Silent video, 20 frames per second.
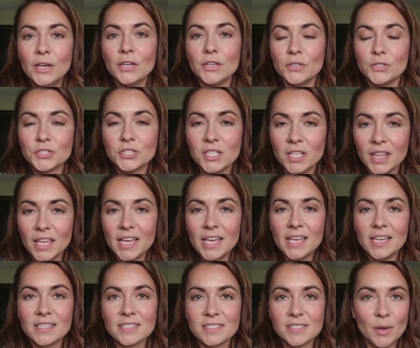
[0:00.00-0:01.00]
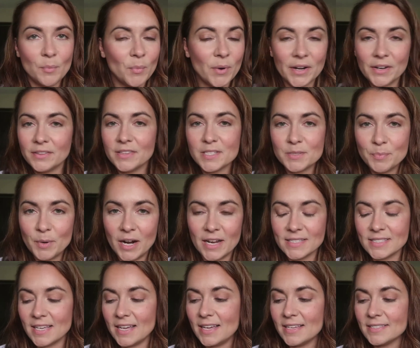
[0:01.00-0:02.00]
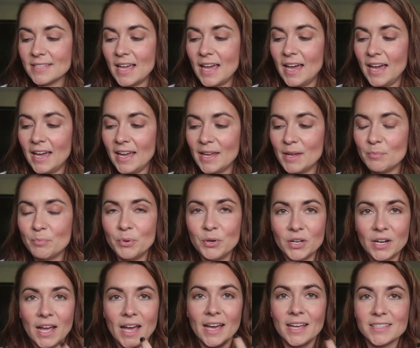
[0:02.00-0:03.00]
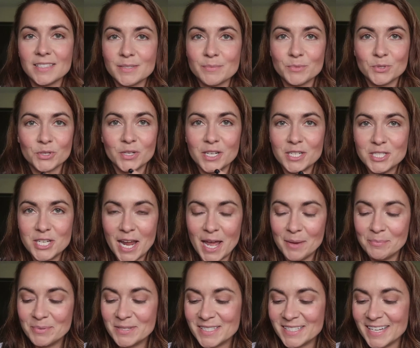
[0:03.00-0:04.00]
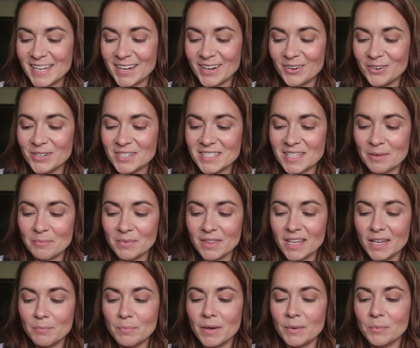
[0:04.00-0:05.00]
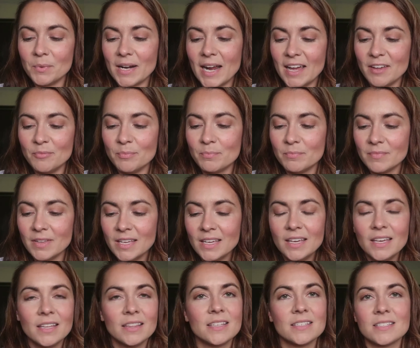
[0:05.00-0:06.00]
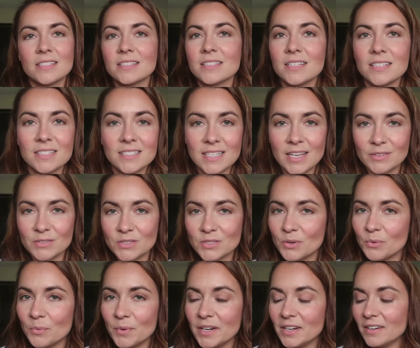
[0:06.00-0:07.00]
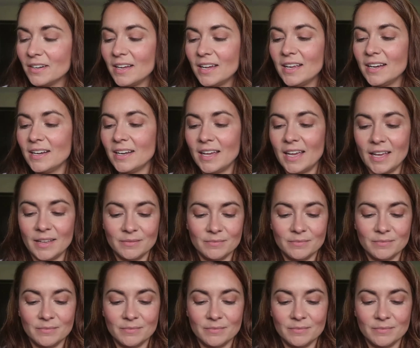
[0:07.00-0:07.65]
Usually somewhere in this process, I put on some sort of chapstick or something, but this is gonna sound so weird. And